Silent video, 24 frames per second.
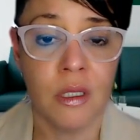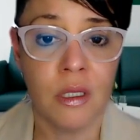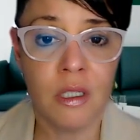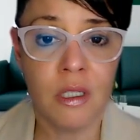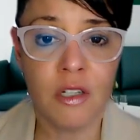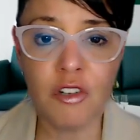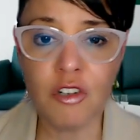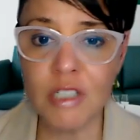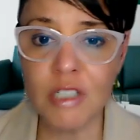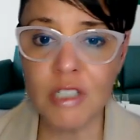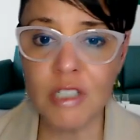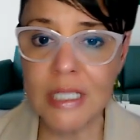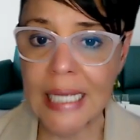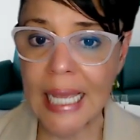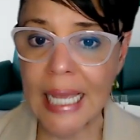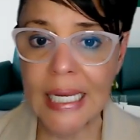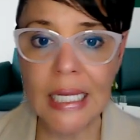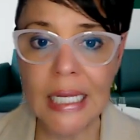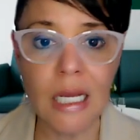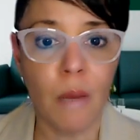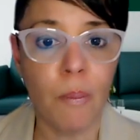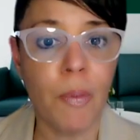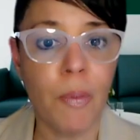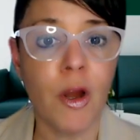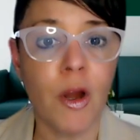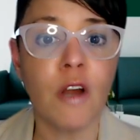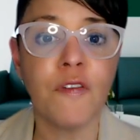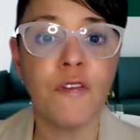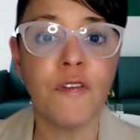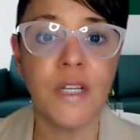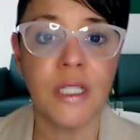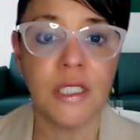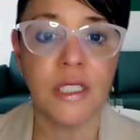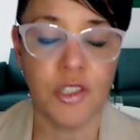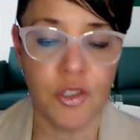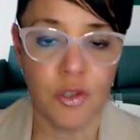creating a
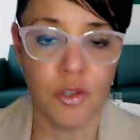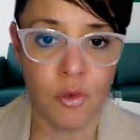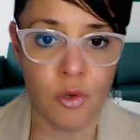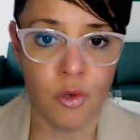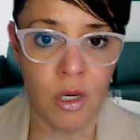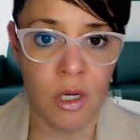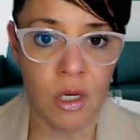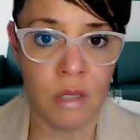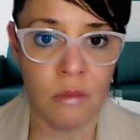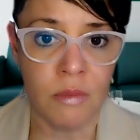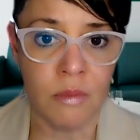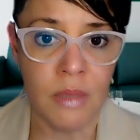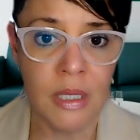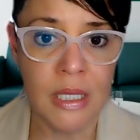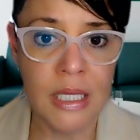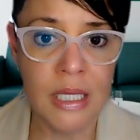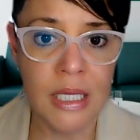perfect storm